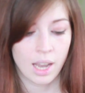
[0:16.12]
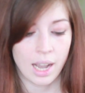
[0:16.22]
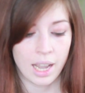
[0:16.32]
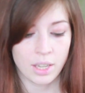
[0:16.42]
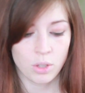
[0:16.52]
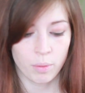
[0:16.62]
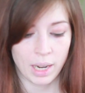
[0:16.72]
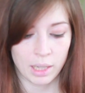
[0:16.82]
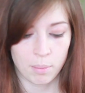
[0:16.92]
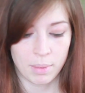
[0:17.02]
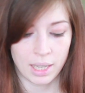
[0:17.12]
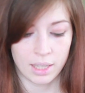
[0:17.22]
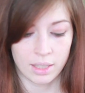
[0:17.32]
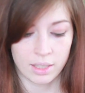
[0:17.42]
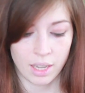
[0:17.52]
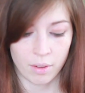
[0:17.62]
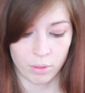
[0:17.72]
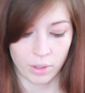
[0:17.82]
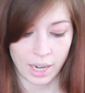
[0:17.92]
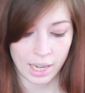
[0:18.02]
I also recommend a
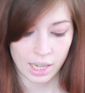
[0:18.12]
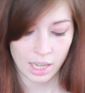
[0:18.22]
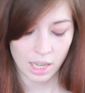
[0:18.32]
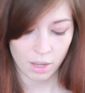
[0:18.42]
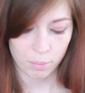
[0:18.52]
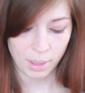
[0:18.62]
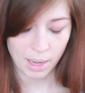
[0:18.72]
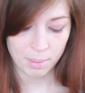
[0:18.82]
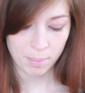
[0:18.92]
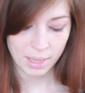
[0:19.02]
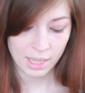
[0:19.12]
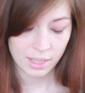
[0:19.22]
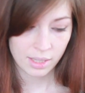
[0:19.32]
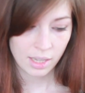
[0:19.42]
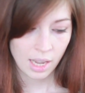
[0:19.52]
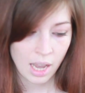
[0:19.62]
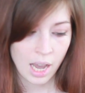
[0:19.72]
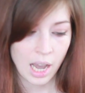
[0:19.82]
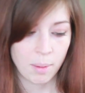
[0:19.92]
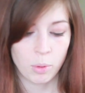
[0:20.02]
variety of bobby pins.
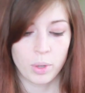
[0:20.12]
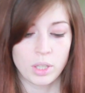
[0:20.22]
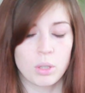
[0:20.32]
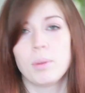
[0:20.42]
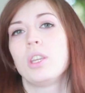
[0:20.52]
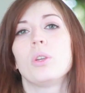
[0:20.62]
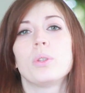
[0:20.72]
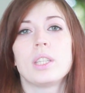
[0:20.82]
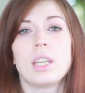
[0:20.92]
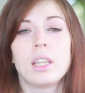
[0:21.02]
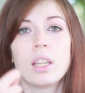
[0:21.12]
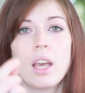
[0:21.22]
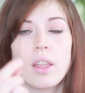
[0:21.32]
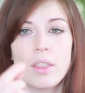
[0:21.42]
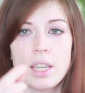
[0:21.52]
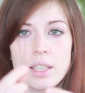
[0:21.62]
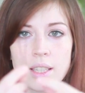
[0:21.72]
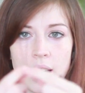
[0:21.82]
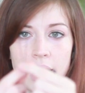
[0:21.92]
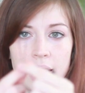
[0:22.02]
I'm going to be using these
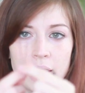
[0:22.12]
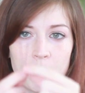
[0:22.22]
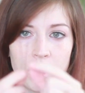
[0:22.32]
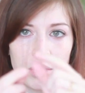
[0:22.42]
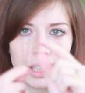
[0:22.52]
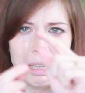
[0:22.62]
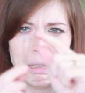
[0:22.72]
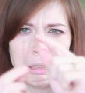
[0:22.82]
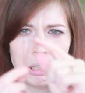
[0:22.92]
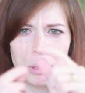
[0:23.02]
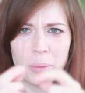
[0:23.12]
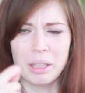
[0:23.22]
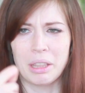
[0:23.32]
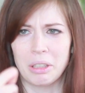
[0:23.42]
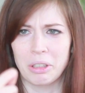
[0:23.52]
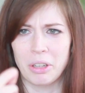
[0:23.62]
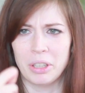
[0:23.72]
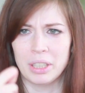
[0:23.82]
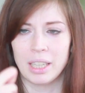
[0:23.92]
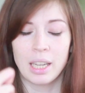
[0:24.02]
kind, I'm not really sure what they're
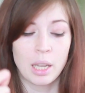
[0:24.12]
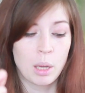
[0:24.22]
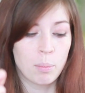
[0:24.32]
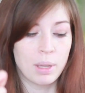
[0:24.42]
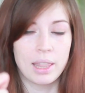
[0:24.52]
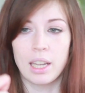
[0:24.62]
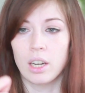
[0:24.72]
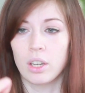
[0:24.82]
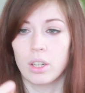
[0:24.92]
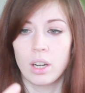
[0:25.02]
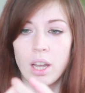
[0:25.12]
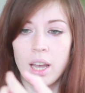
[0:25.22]
called, but they're